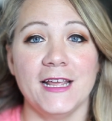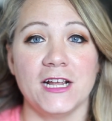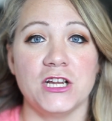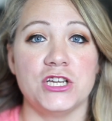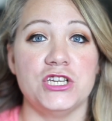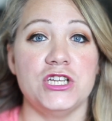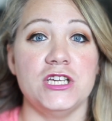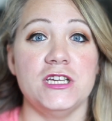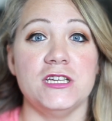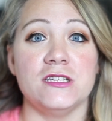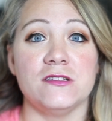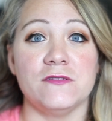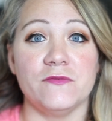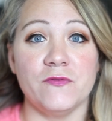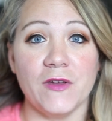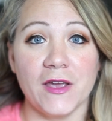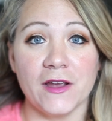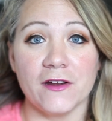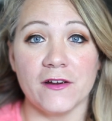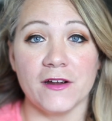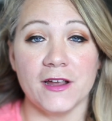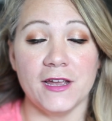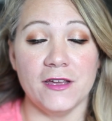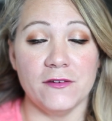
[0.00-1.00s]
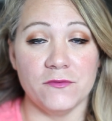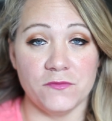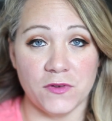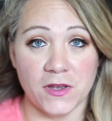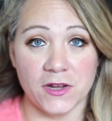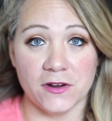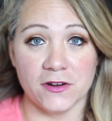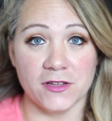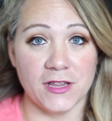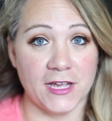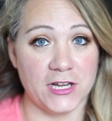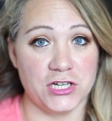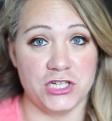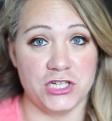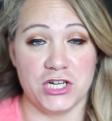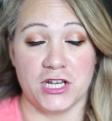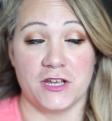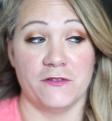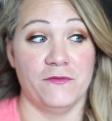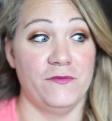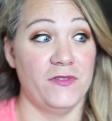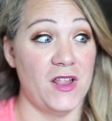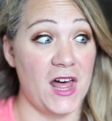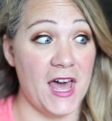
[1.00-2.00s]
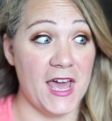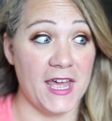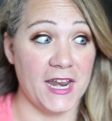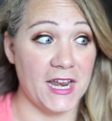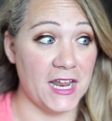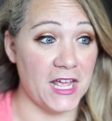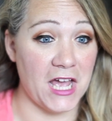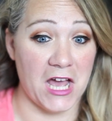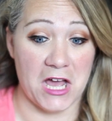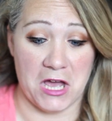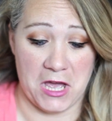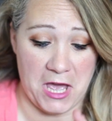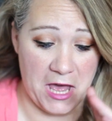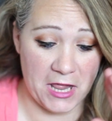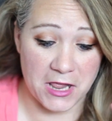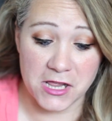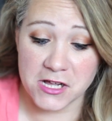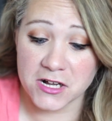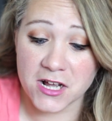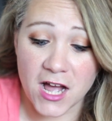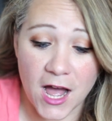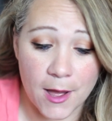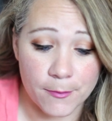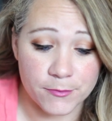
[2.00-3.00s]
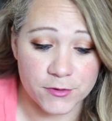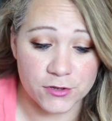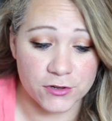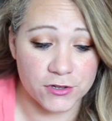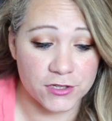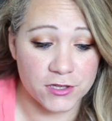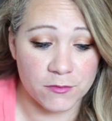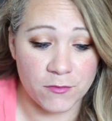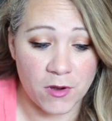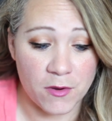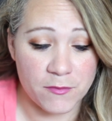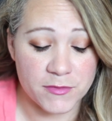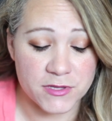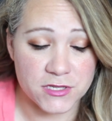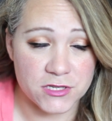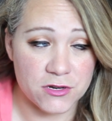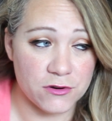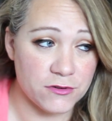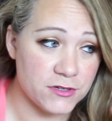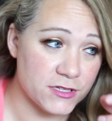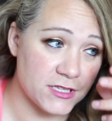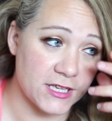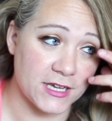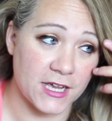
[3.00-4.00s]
like she is very, very, like she can fly a helicopter in the moment's notice,